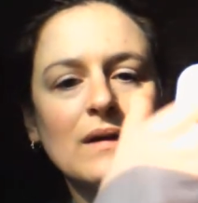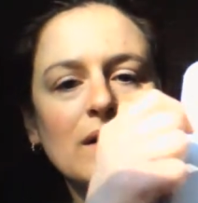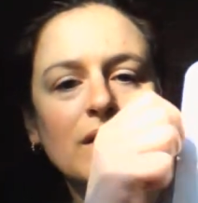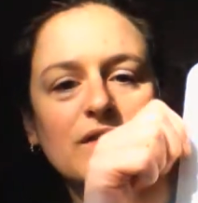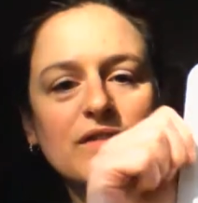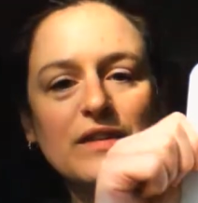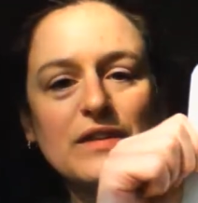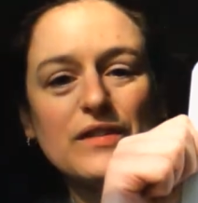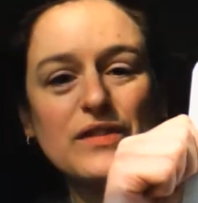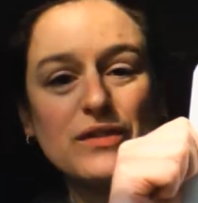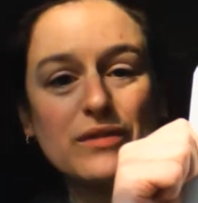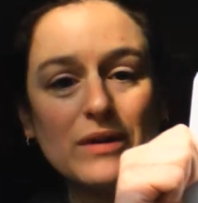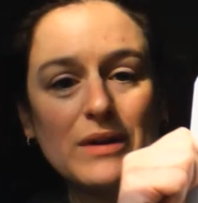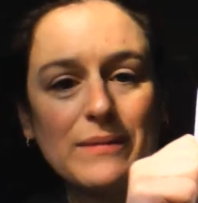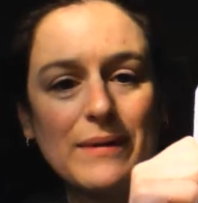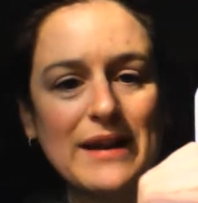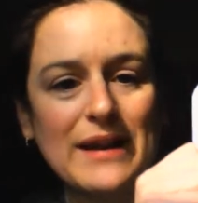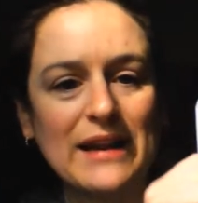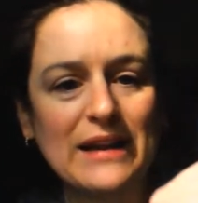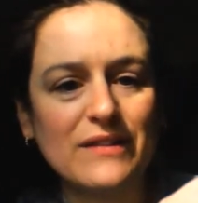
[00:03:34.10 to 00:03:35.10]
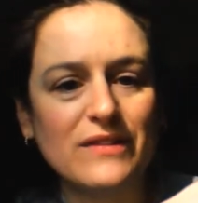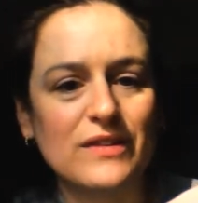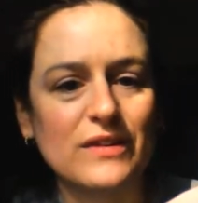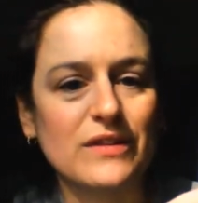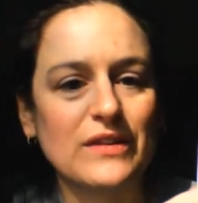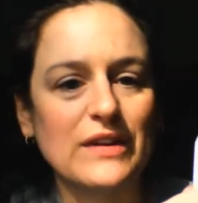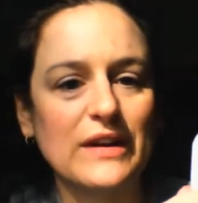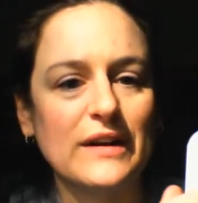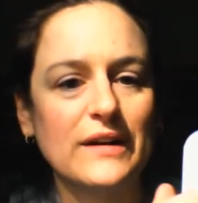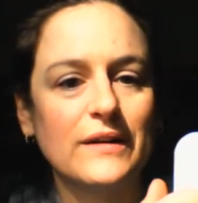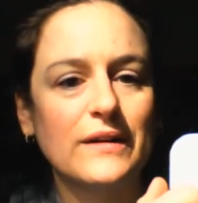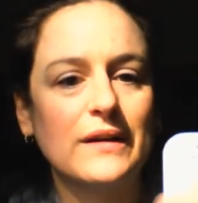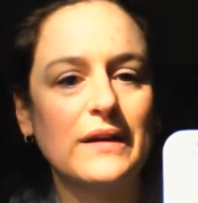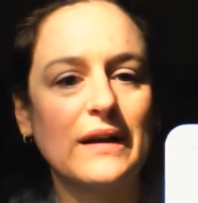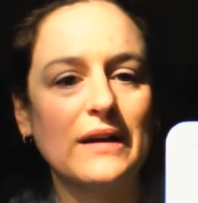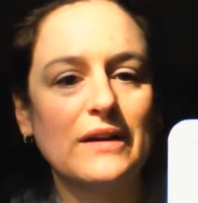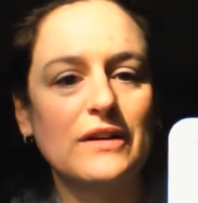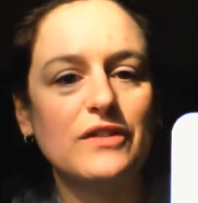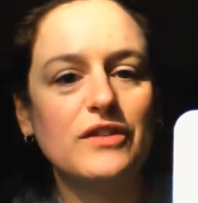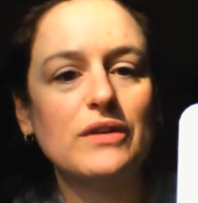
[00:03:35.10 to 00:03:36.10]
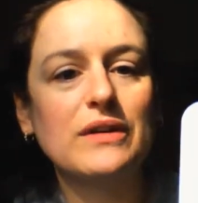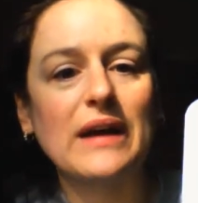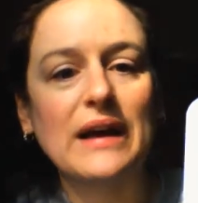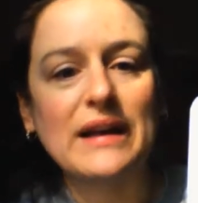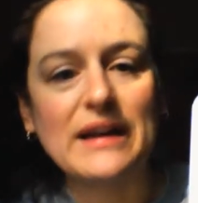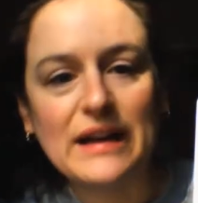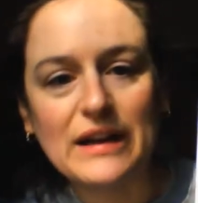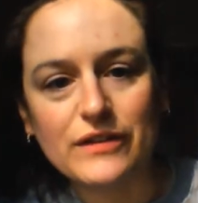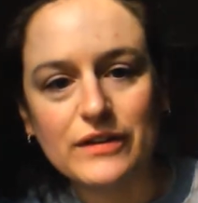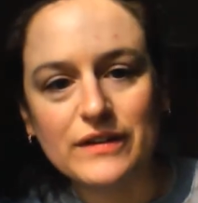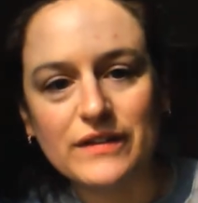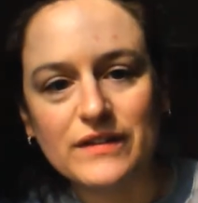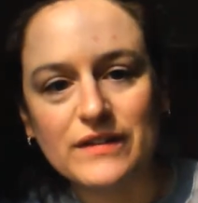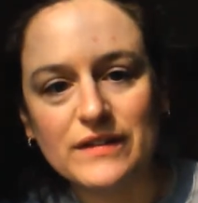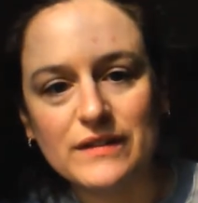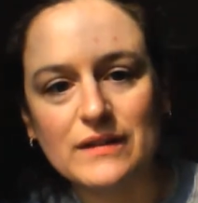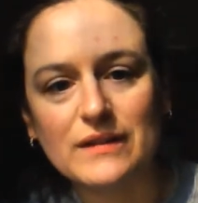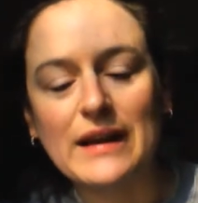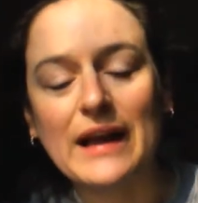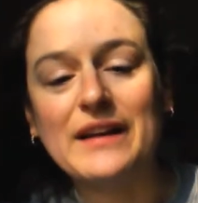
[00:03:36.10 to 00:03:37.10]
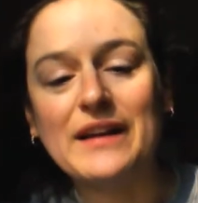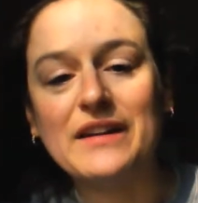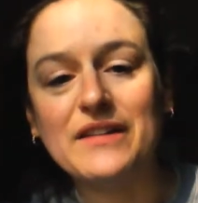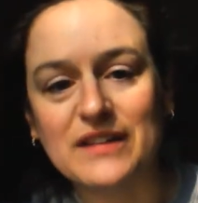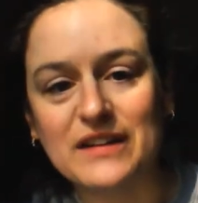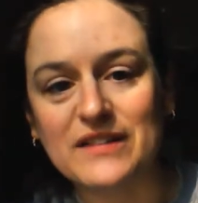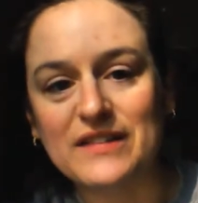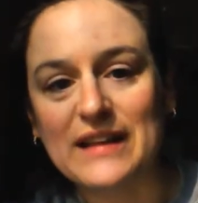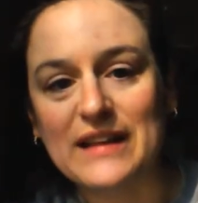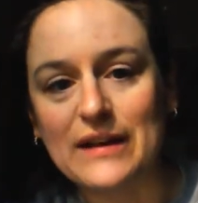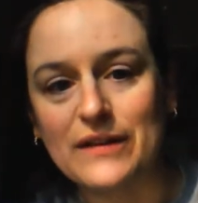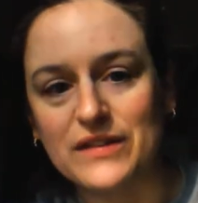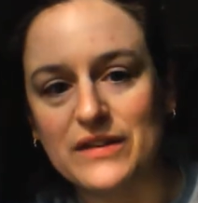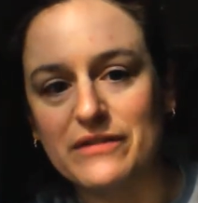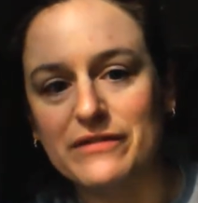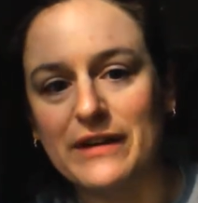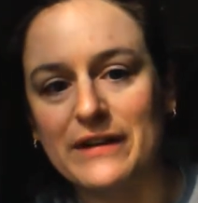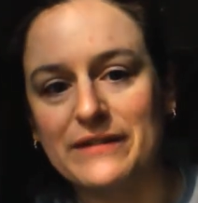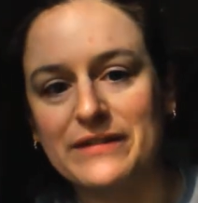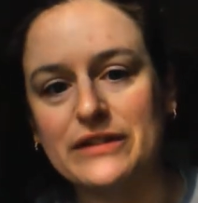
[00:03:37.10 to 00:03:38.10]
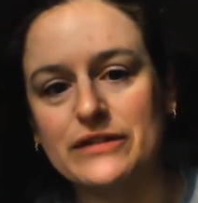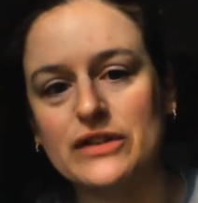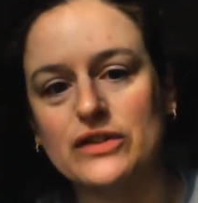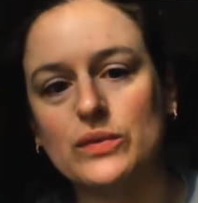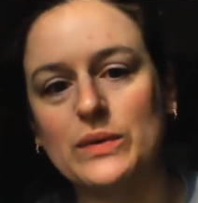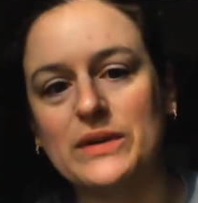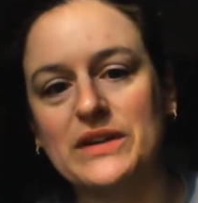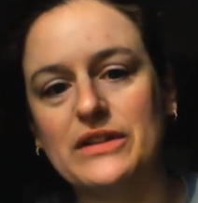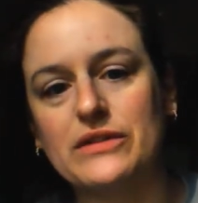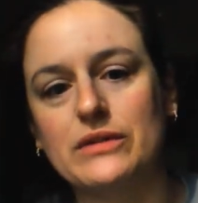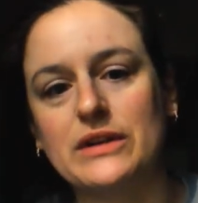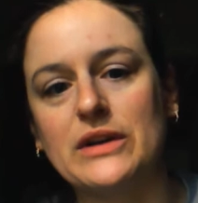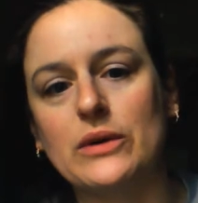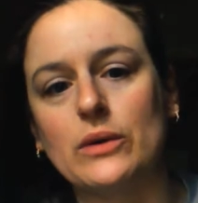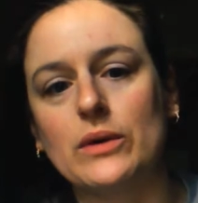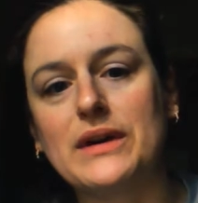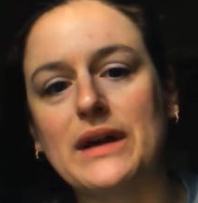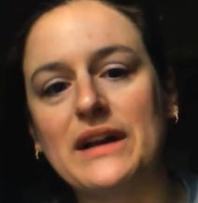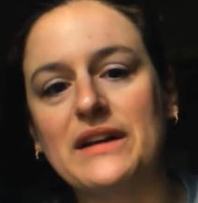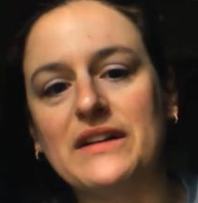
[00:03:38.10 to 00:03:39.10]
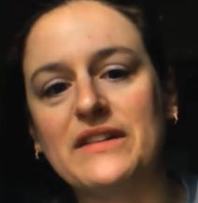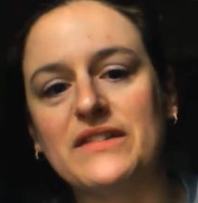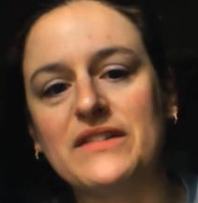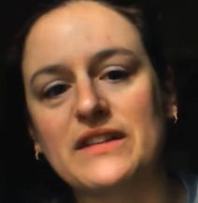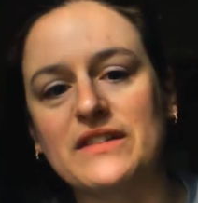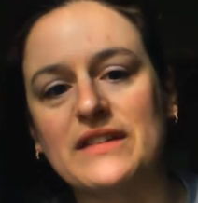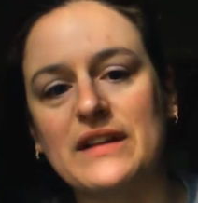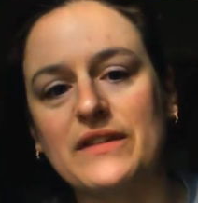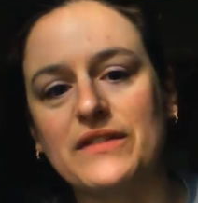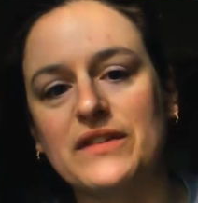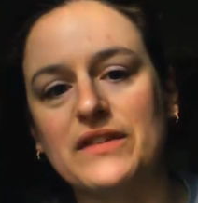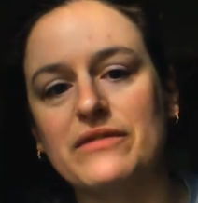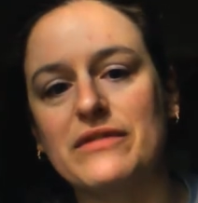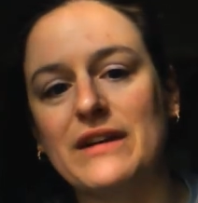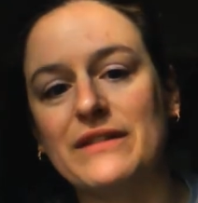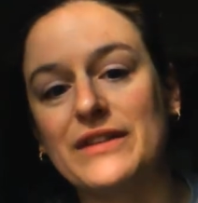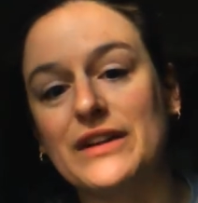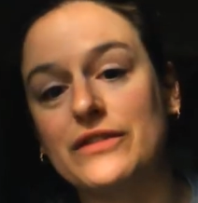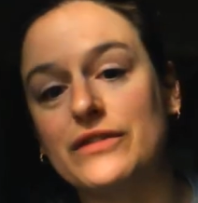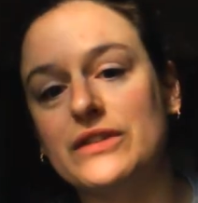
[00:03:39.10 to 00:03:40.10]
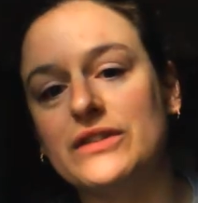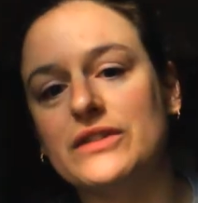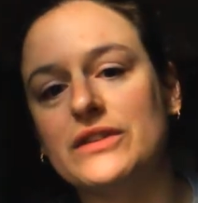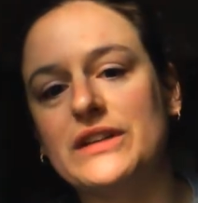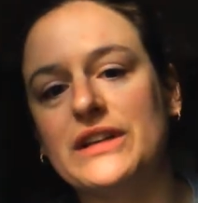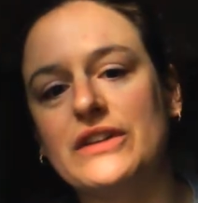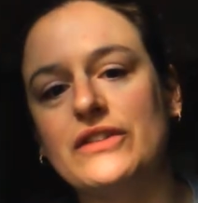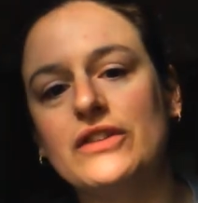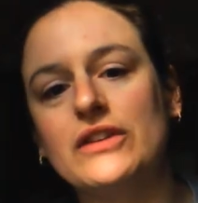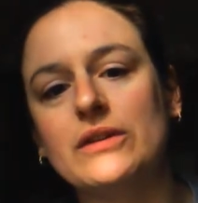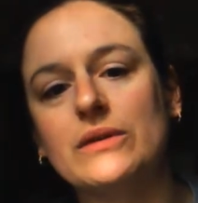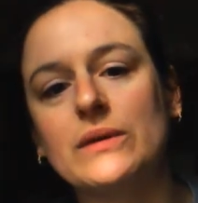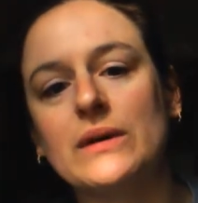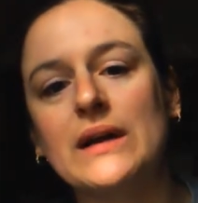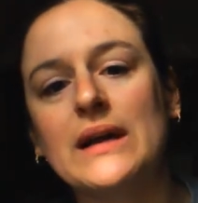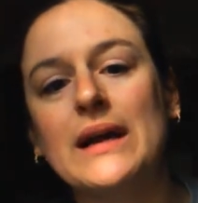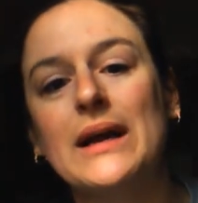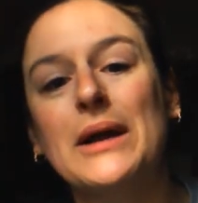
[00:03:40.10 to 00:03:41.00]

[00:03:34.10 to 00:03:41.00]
because there's 3 right answers here. I could do 96,523 or 96,532,